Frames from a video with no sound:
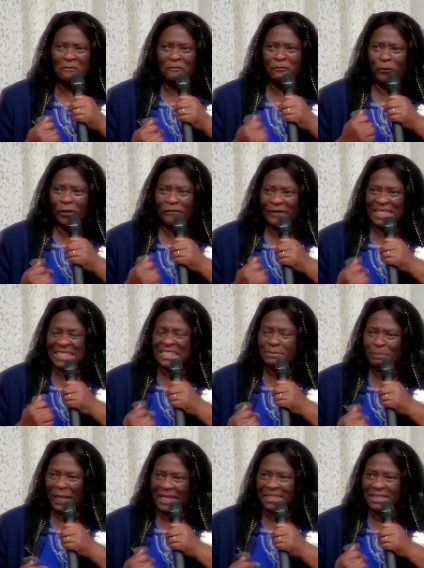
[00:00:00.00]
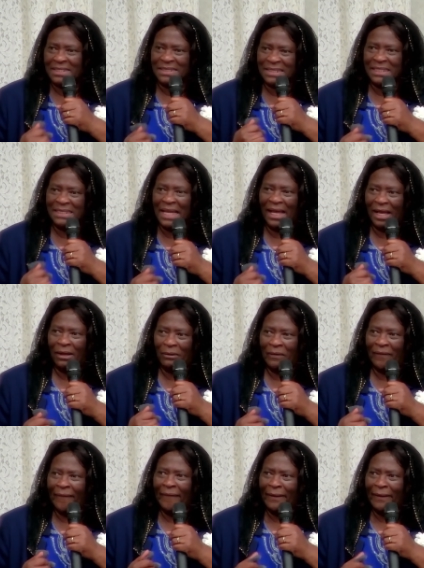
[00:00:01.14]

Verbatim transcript: full of expectancy now.